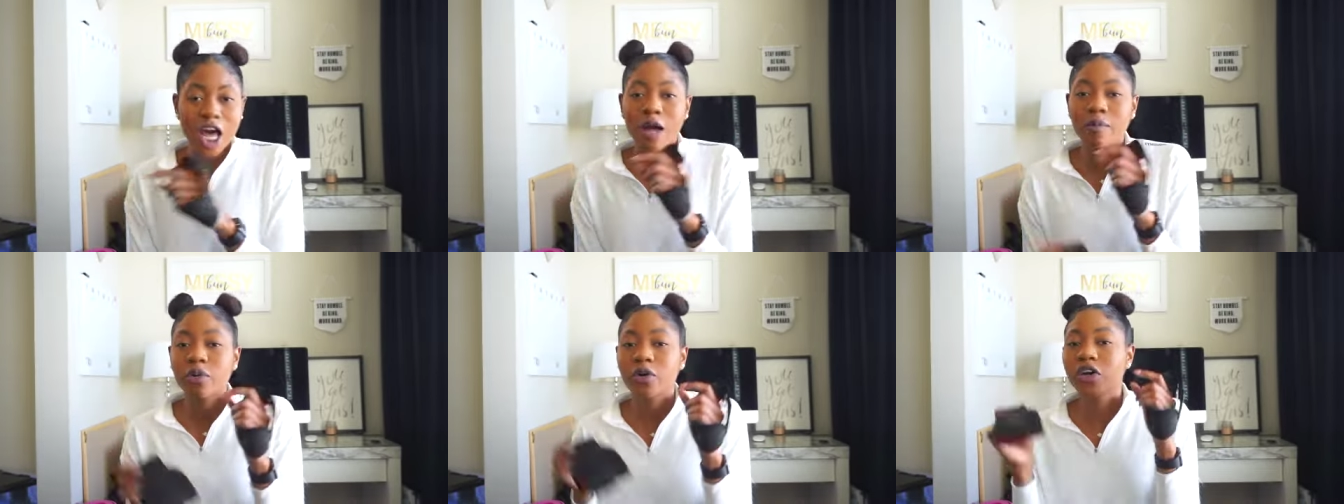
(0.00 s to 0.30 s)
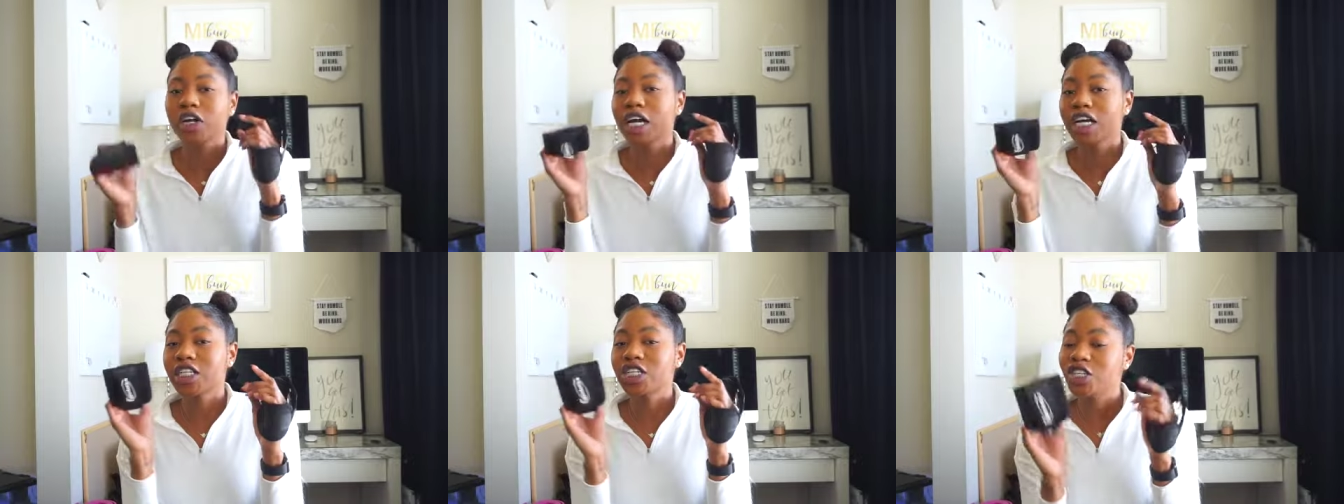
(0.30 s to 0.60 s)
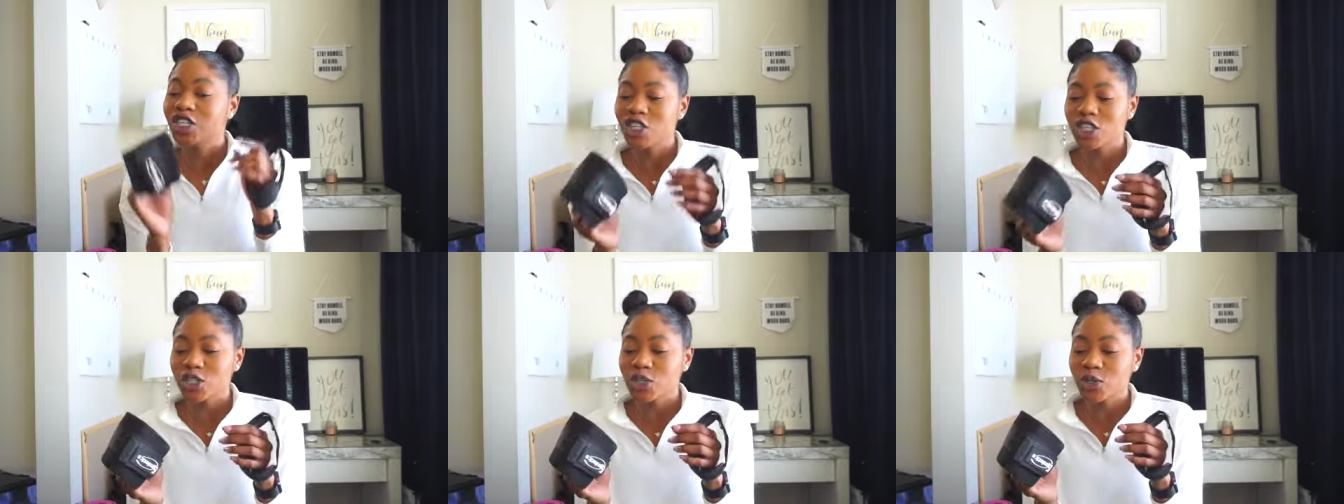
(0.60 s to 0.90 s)
But when I
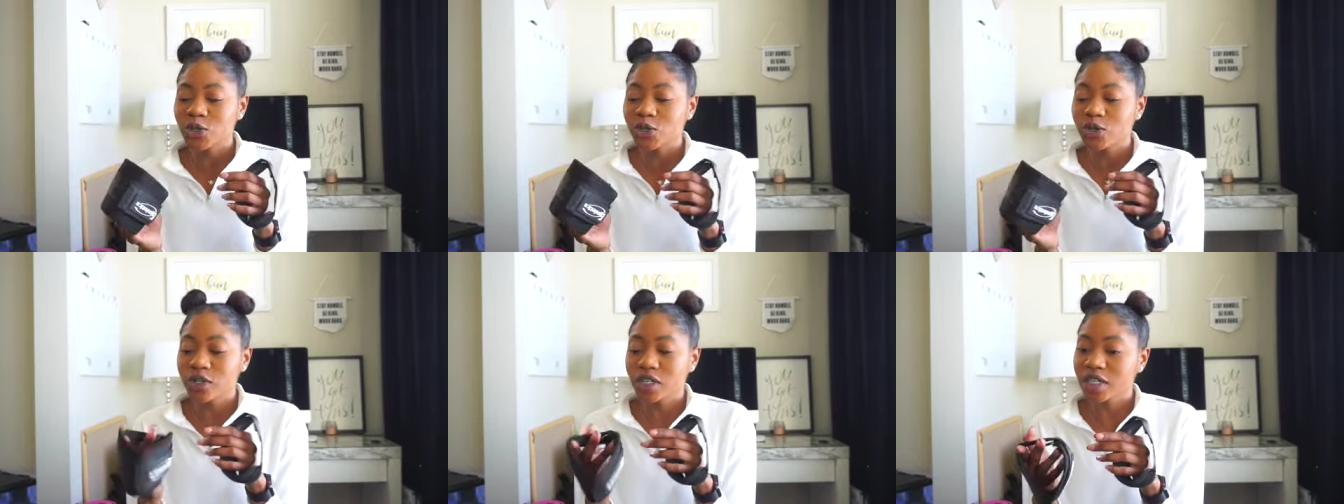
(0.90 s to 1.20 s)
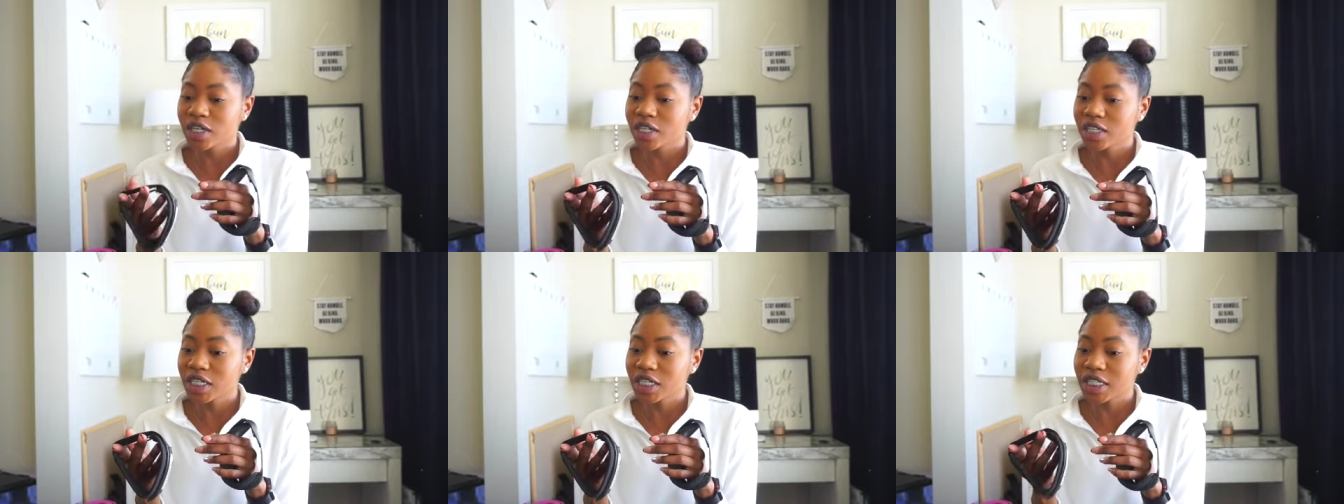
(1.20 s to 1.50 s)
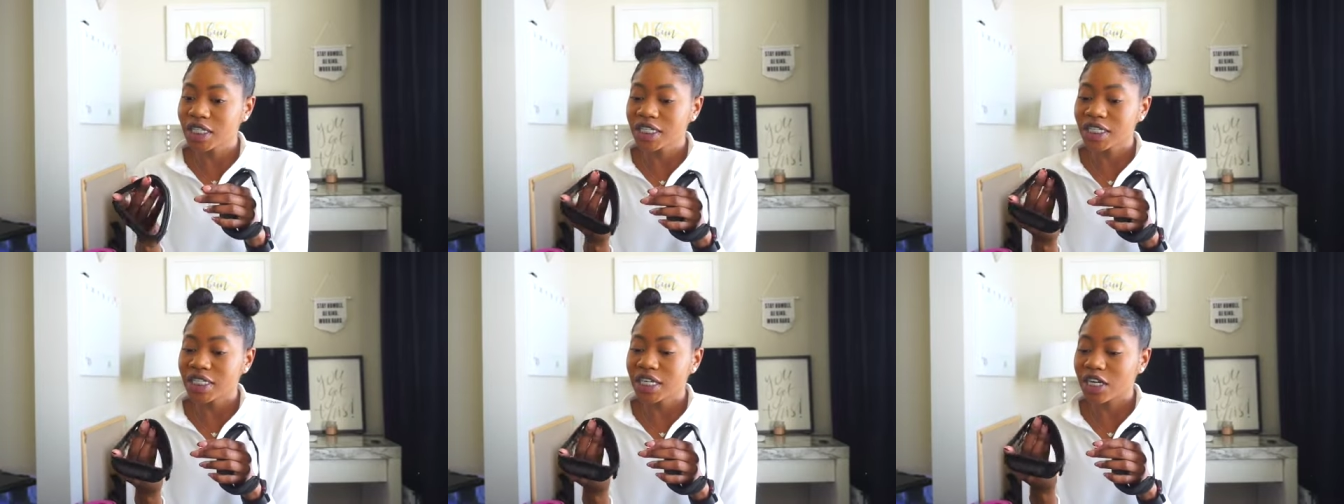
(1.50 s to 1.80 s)
do,
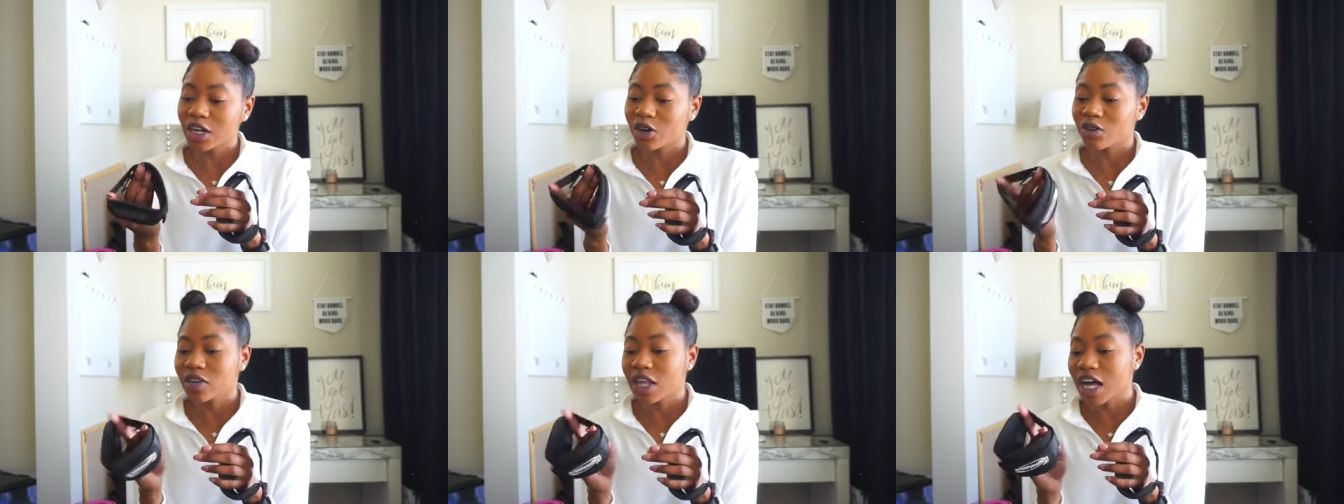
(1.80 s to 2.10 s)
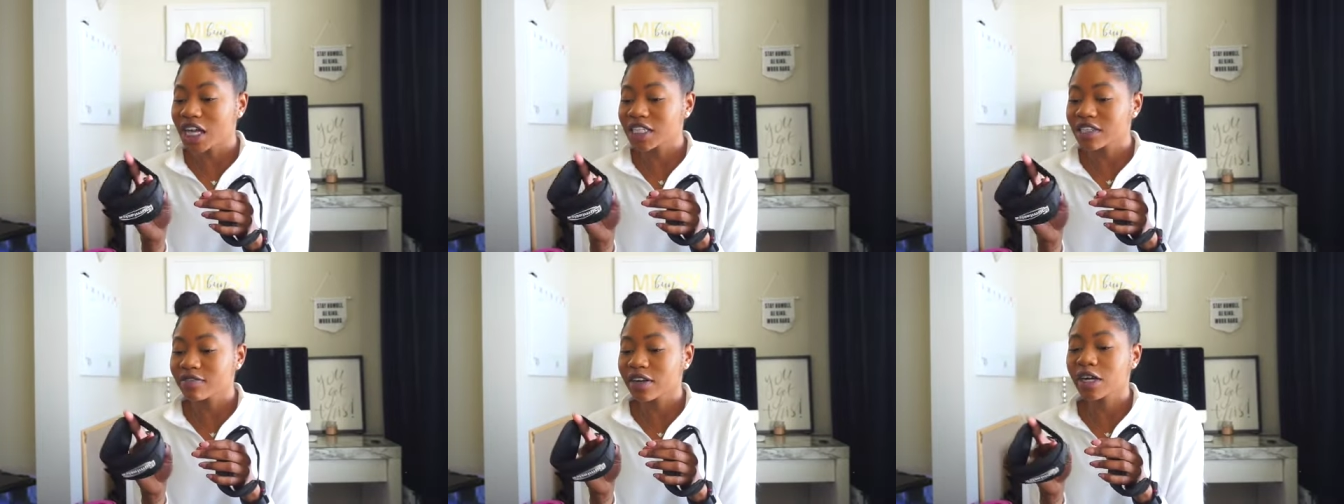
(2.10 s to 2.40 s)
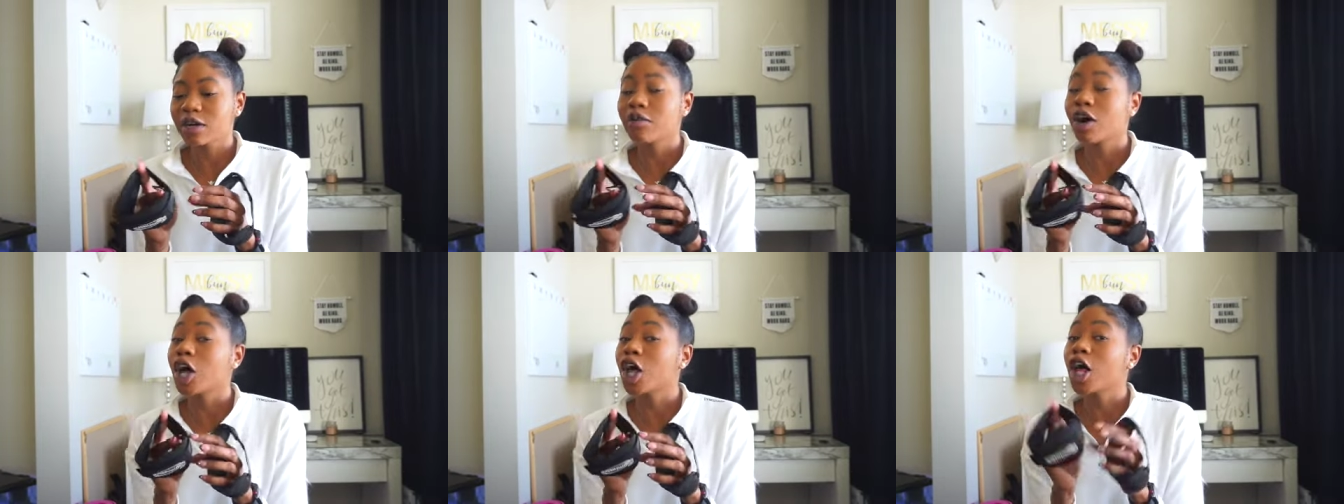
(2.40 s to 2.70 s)
clearly they don't last
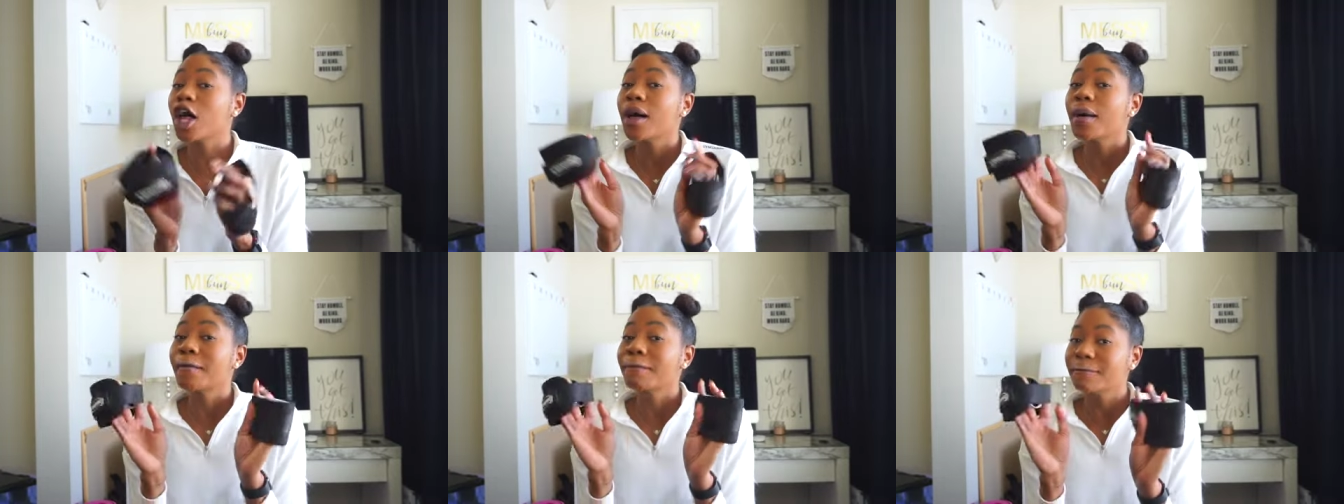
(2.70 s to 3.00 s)
very well.